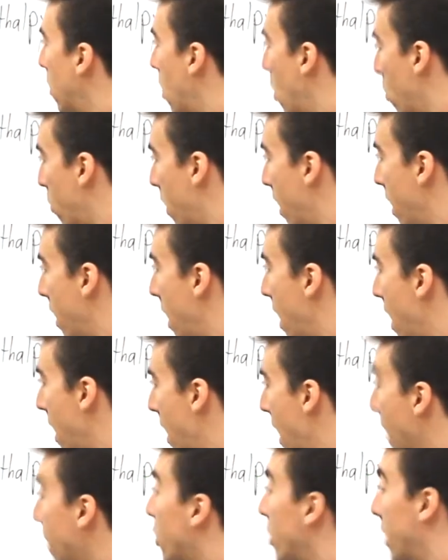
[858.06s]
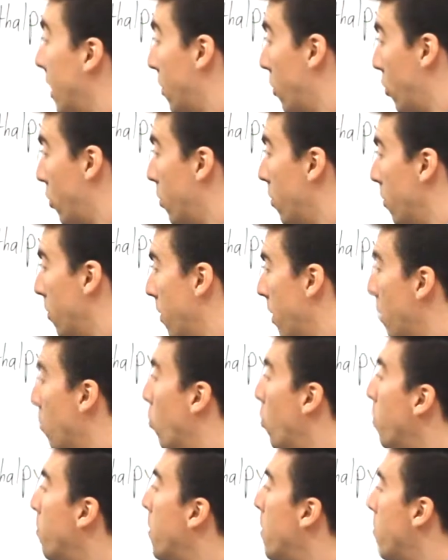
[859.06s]
Okay, actually that's true. It
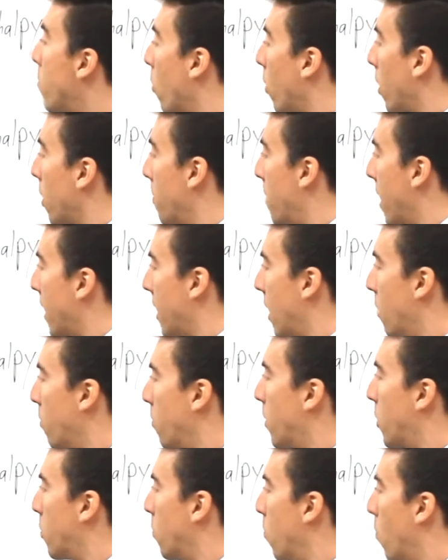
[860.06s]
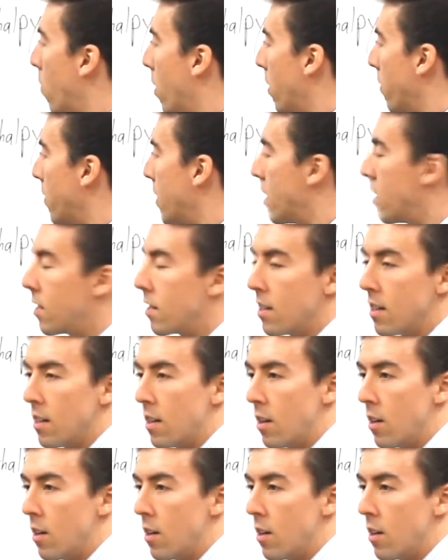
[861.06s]
would be more compact at which one of these?